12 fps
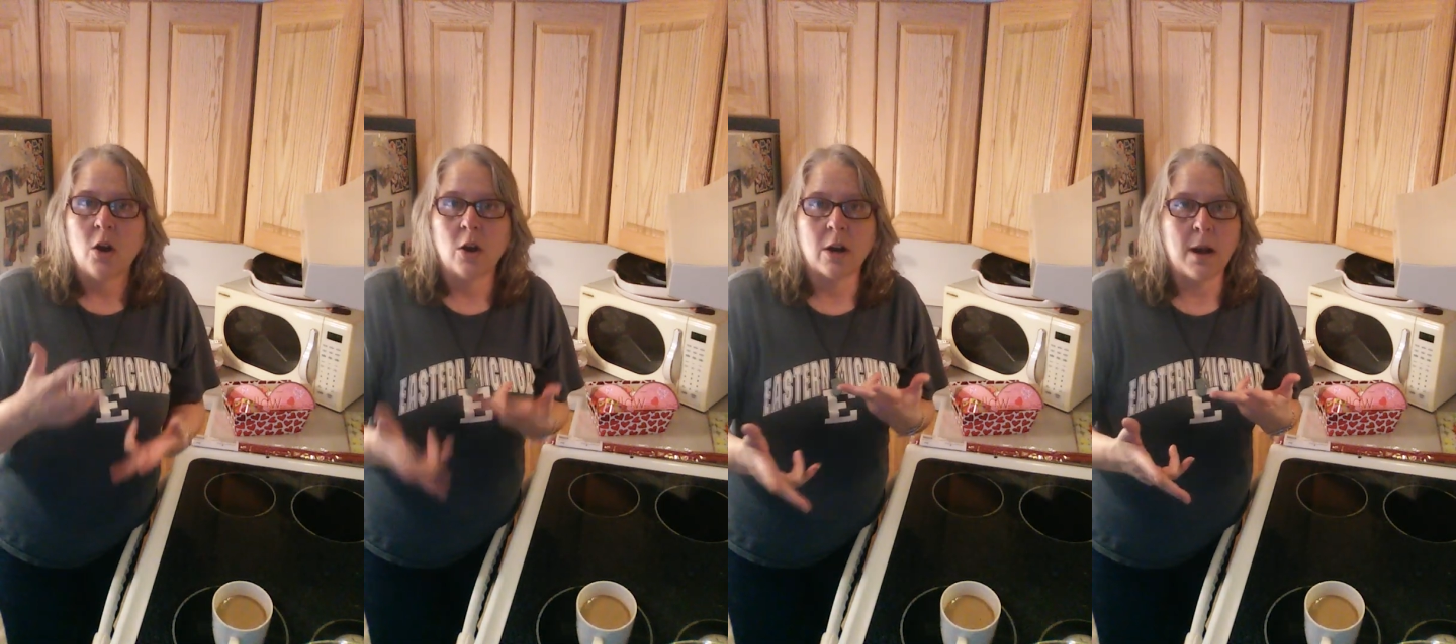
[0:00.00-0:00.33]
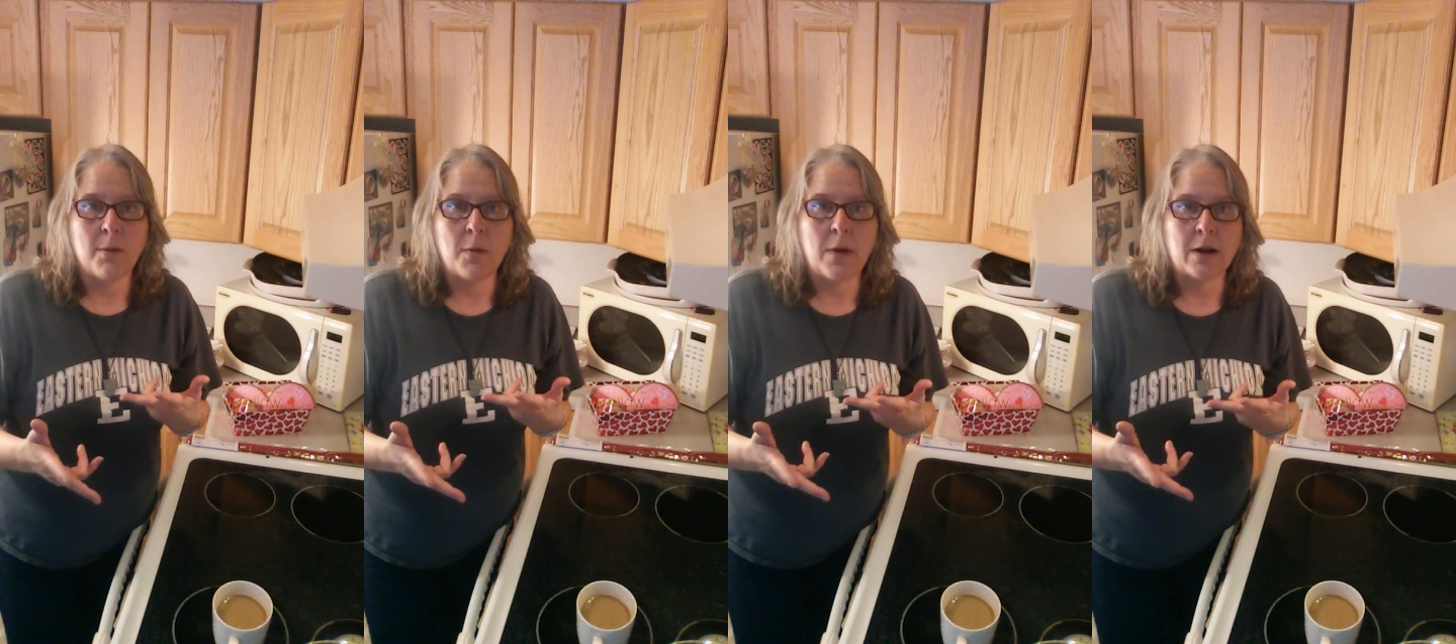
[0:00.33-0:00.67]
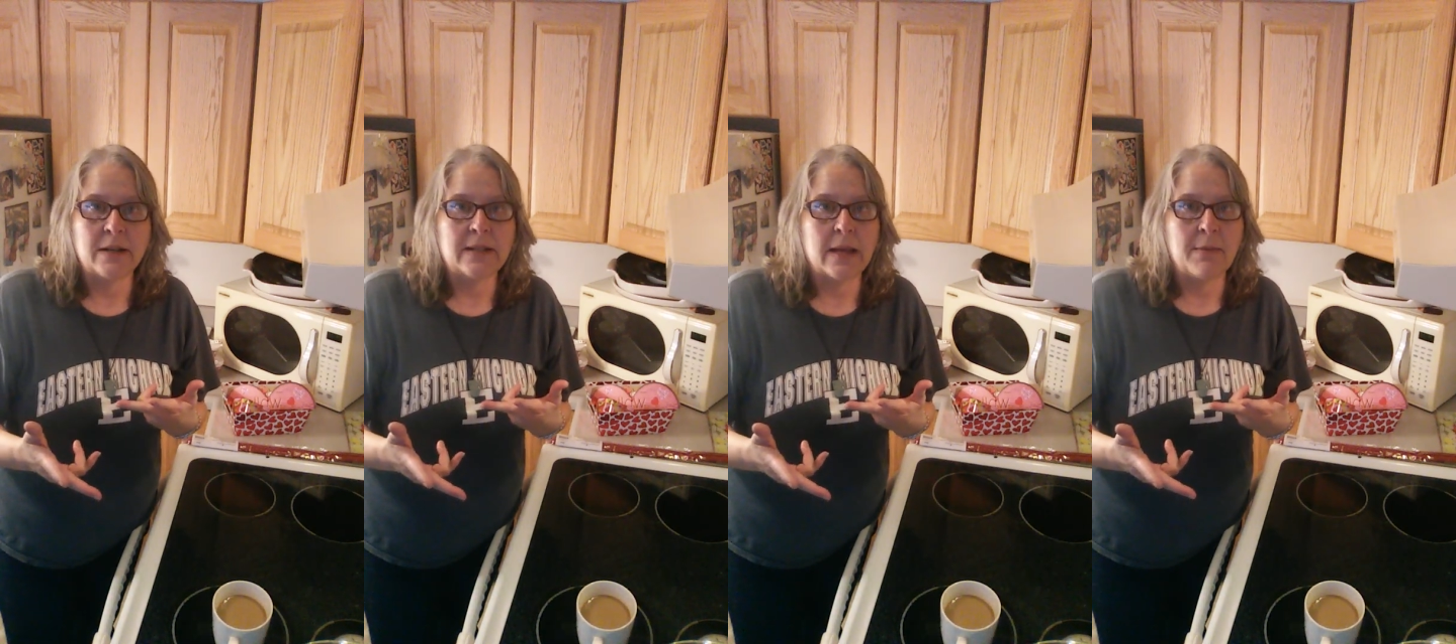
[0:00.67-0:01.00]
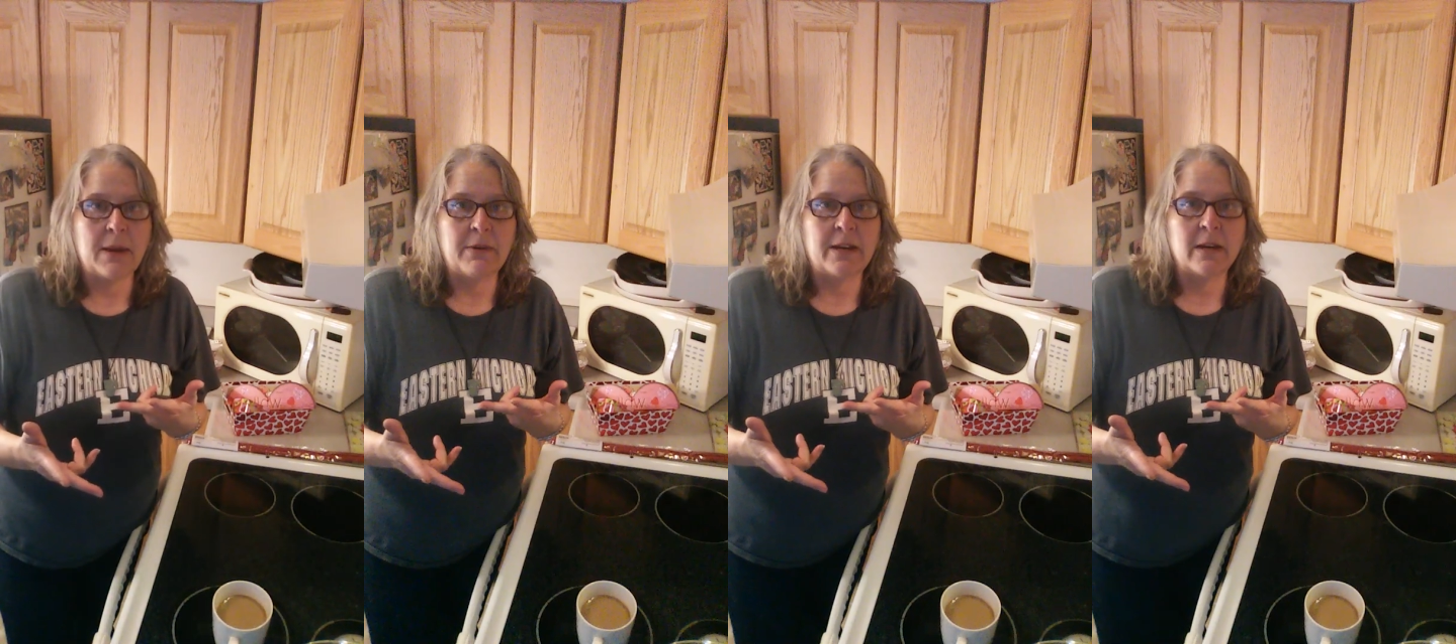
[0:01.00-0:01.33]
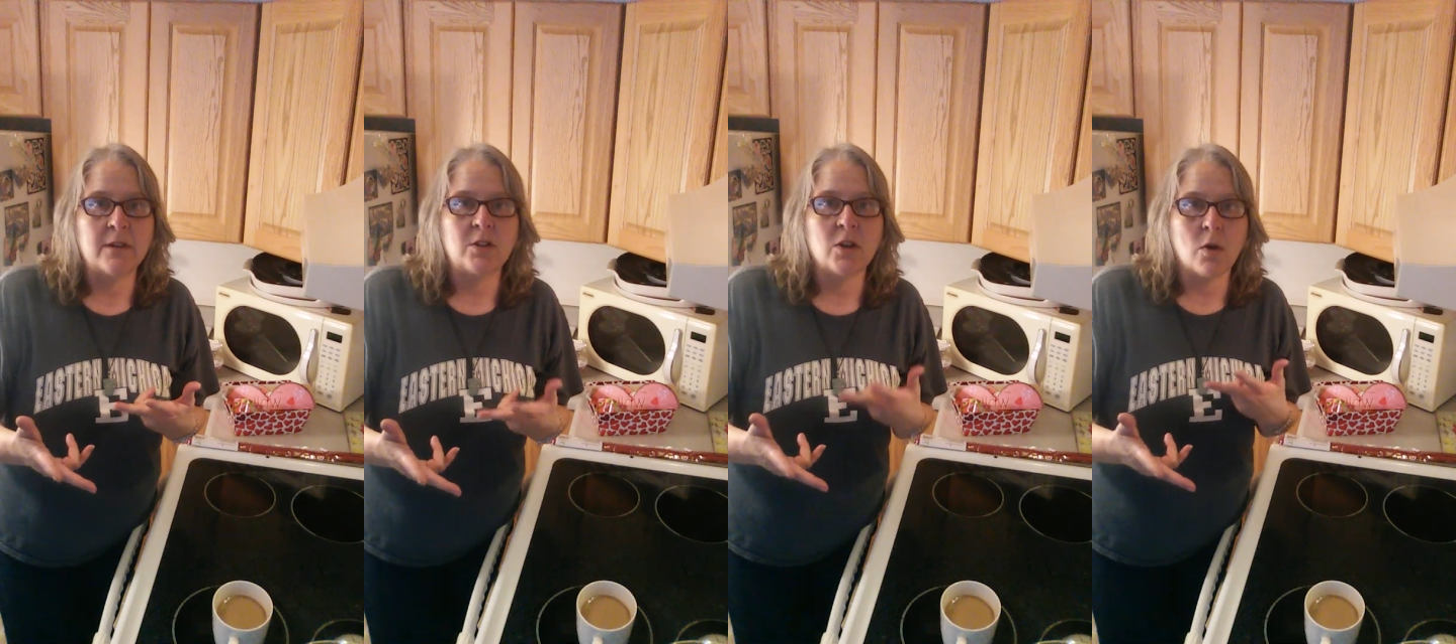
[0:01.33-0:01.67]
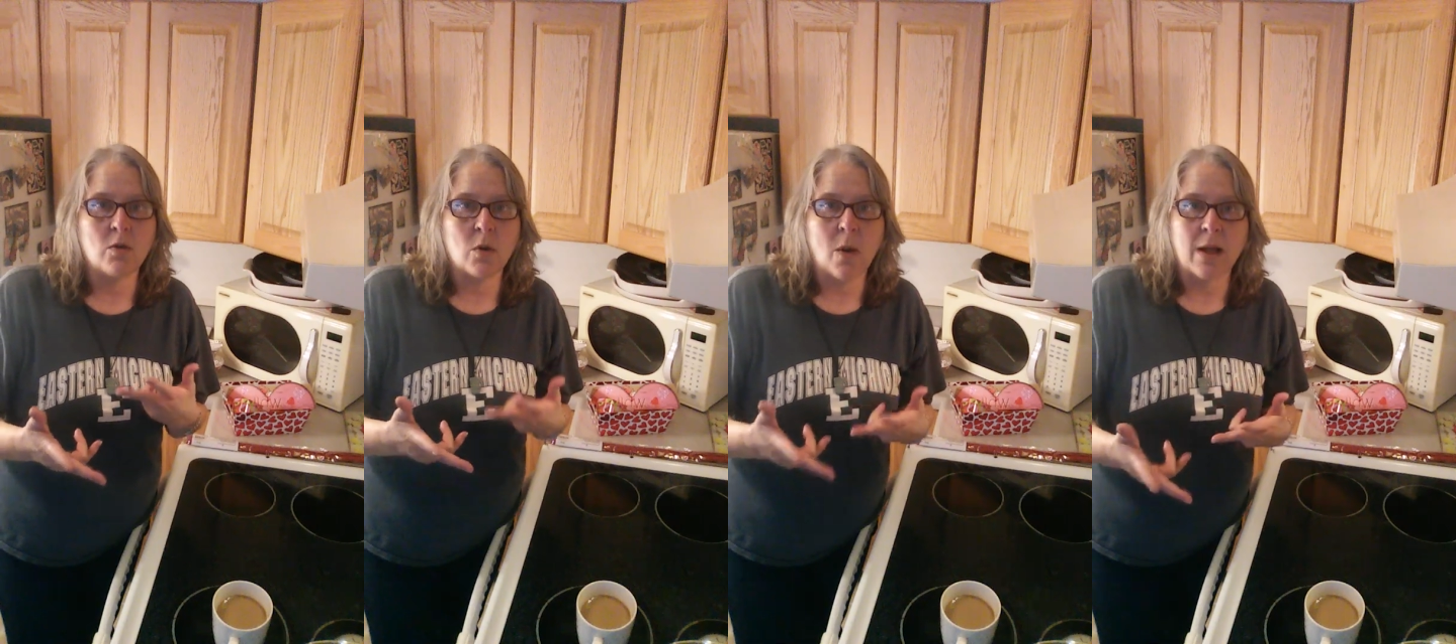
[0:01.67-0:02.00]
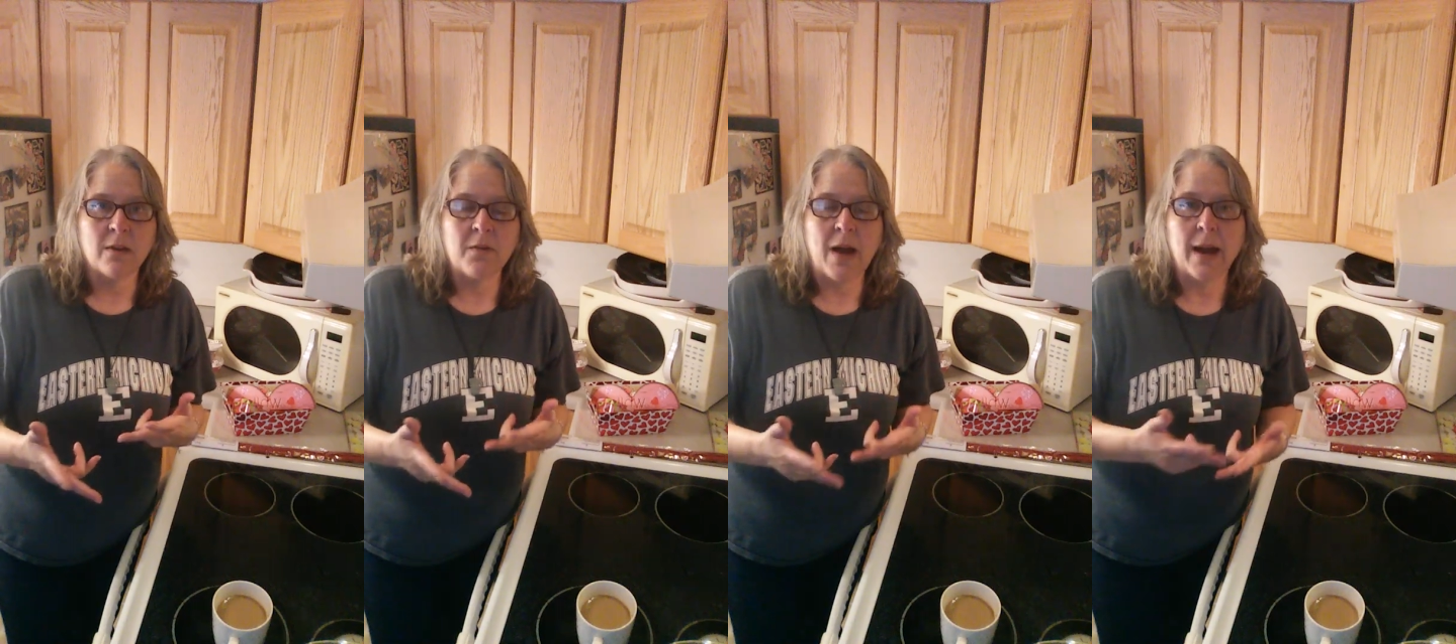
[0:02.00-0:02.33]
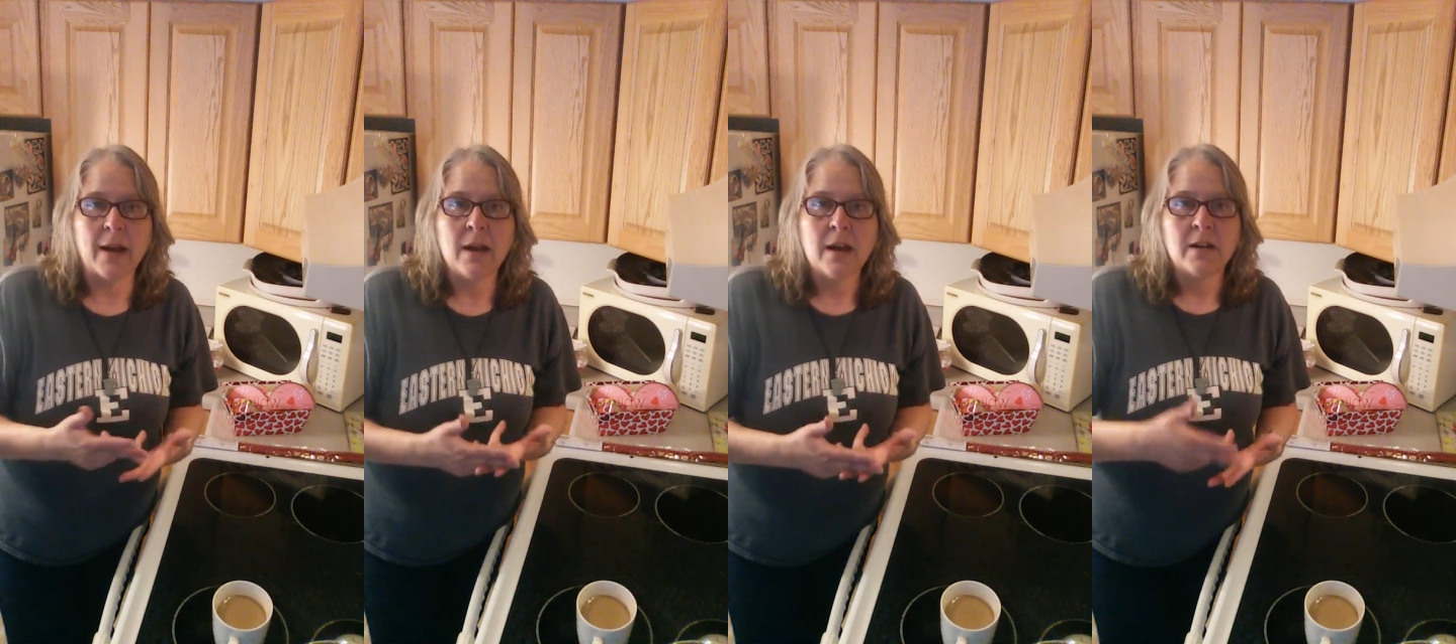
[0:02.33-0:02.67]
or a couple parties that maybe don't qualify,